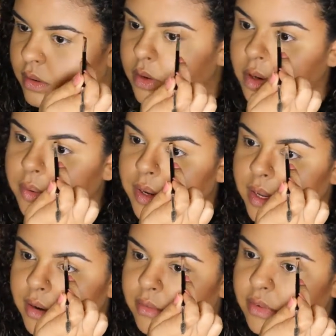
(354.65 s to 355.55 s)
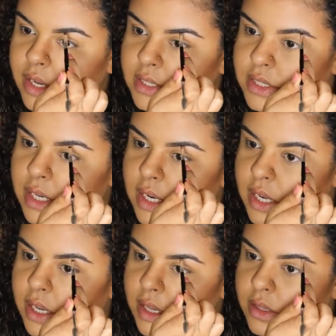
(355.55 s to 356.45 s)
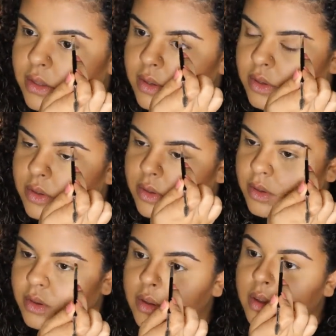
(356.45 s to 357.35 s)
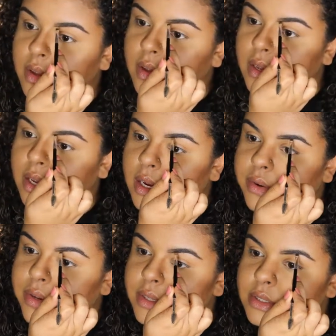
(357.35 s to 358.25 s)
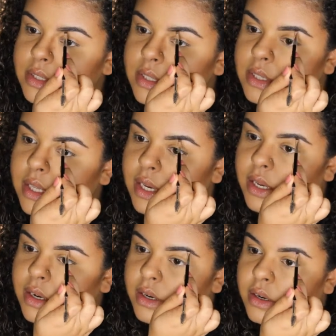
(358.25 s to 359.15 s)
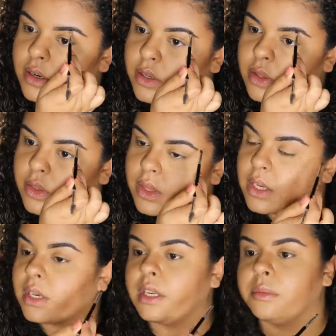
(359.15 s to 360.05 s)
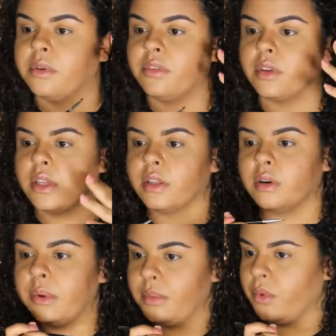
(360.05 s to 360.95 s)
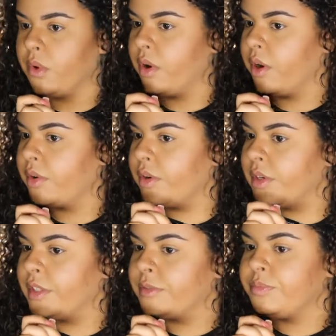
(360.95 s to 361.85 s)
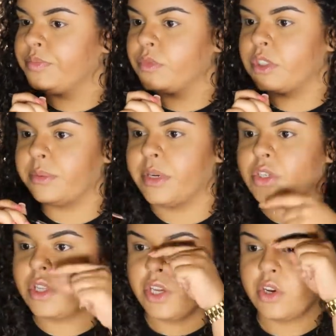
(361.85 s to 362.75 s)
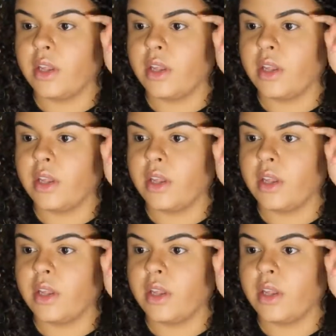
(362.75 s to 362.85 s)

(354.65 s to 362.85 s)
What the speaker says: Go in and fix any little areas that you think need to be filled in a little bit more, just to make sure that your